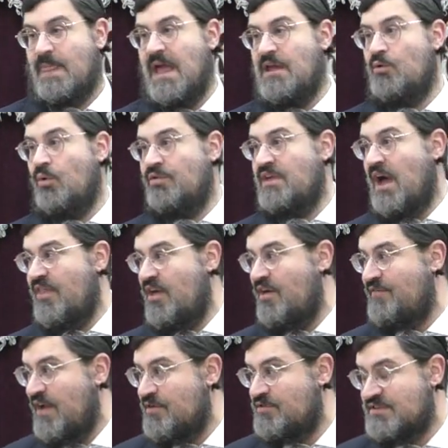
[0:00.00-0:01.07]
and all the other
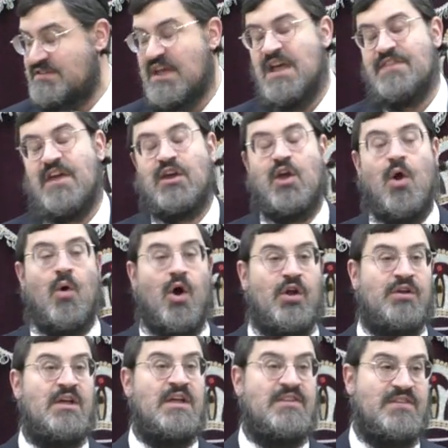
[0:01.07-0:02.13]
averas that go
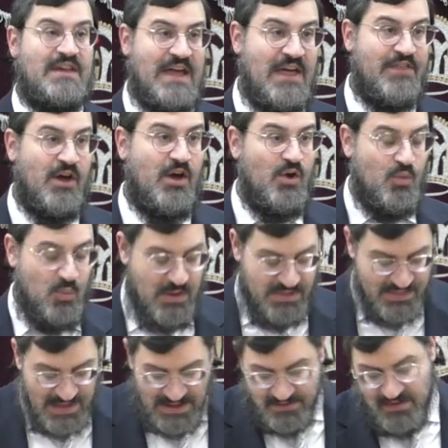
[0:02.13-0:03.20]
on together
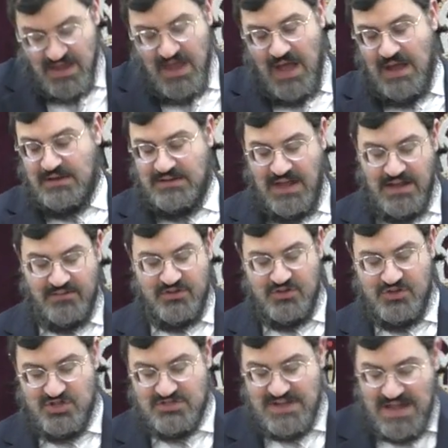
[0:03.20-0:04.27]
with that. I'd like to
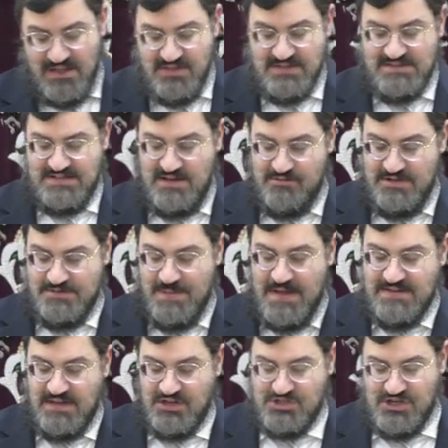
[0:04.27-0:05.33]
just end the series, Be'ez
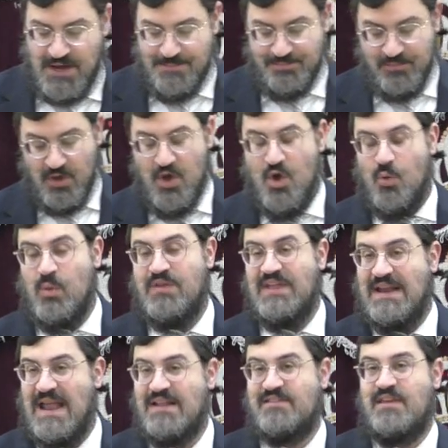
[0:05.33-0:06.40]
Hashem, with a
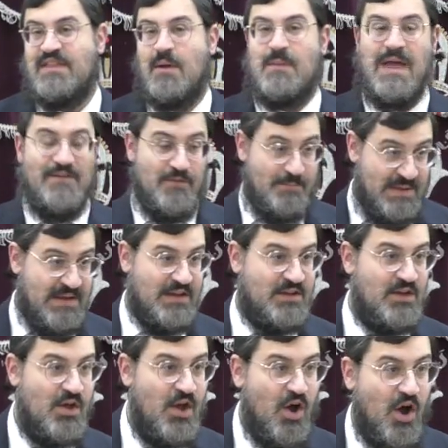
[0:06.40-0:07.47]
letter that we have a
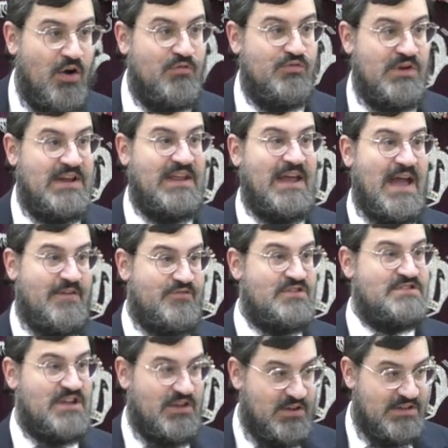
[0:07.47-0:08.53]
minig of reading every
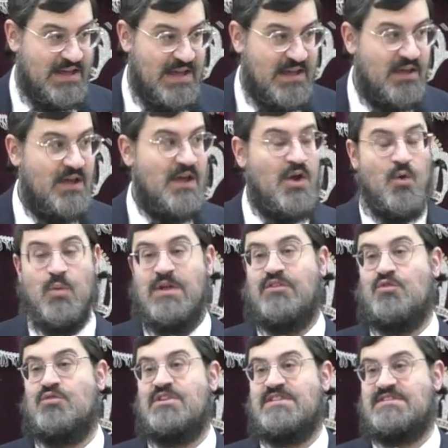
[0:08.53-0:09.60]
single year. We
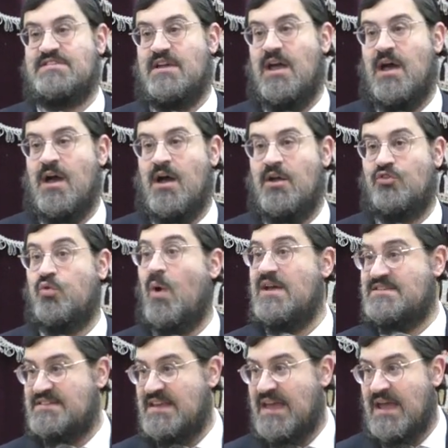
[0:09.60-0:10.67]
do this
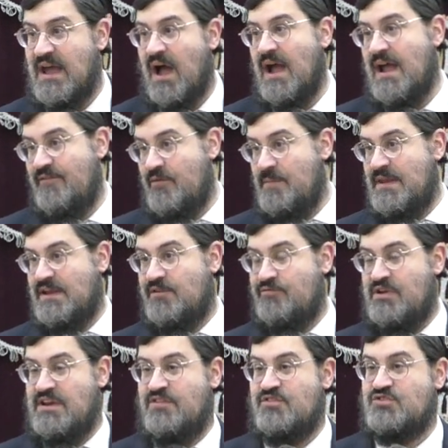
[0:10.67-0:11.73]
twice a year. I have a minig of
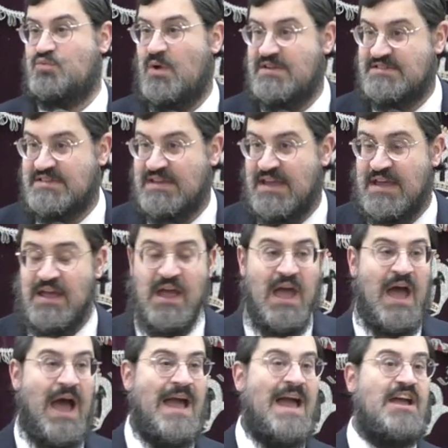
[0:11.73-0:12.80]
reading this twice a year.
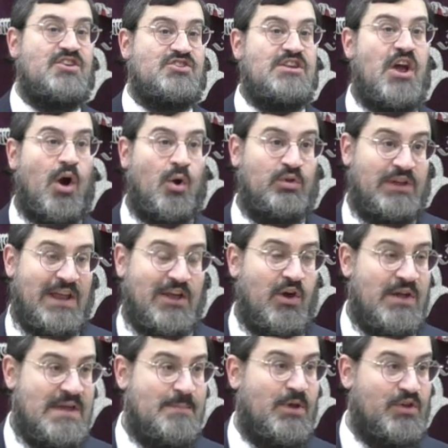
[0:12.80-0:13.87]
I actually hold, and I
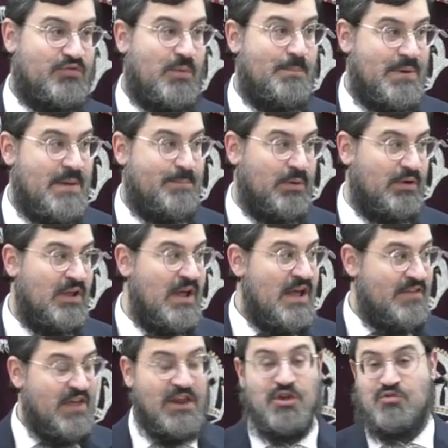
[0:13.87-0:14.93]
got emails from people
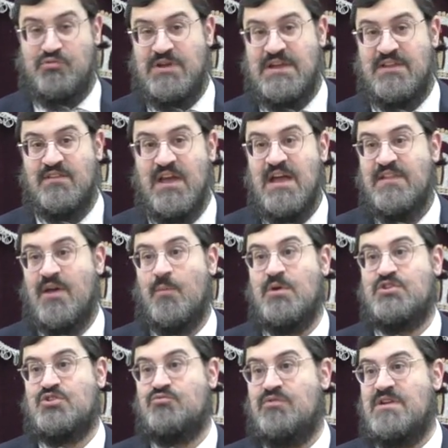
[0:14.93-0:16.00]
that agreed that we
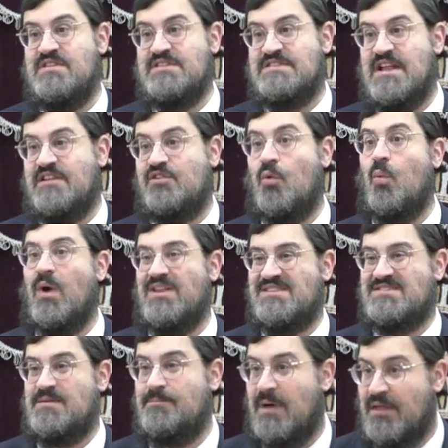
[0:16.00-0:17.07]
should read this letter
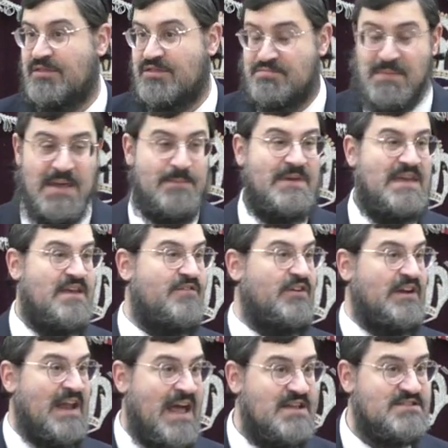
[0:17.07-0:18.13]
once a month, maybe
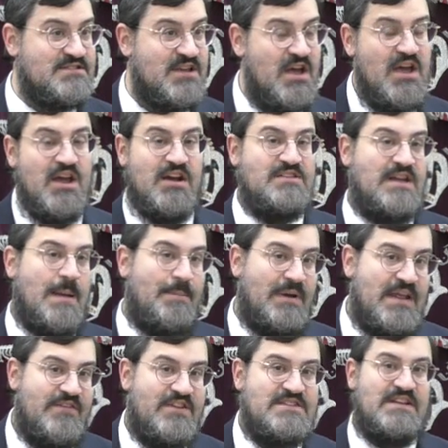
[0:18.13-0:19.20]
even less, because I
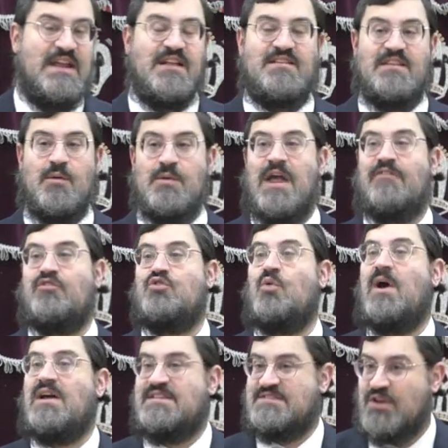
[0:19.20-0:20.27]
believe it's a letter that we have to do
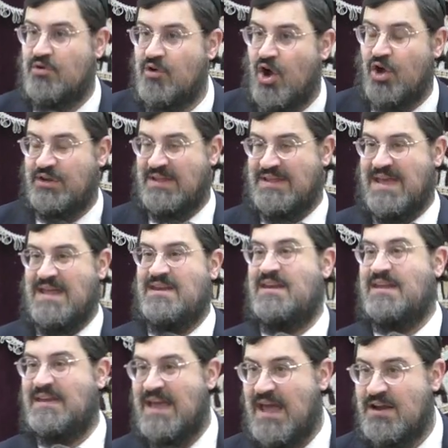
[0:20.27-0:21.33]
chazorah on again and
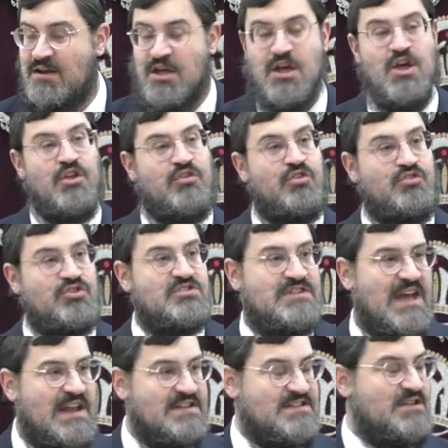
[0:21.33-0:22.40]
again, to just
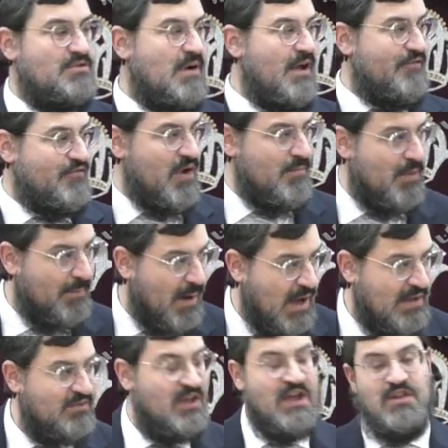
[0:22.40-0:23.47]
get us in the right frame of
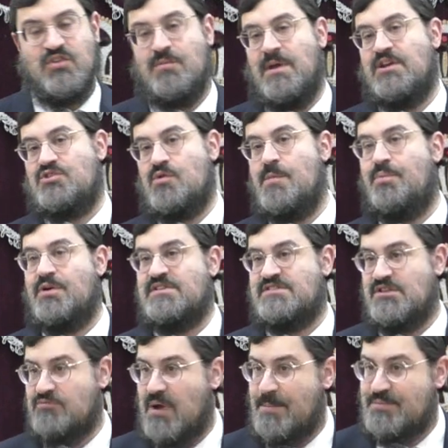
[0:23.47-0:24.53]
mind, to make sure we put us in
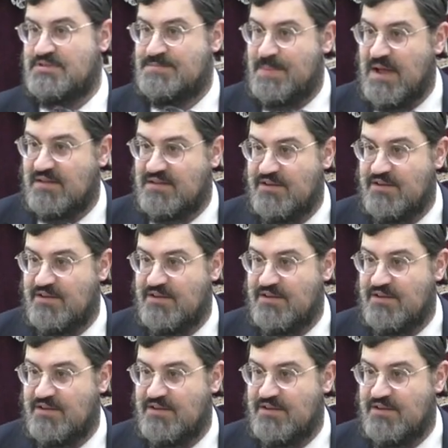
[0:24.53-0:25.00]
the right perspective,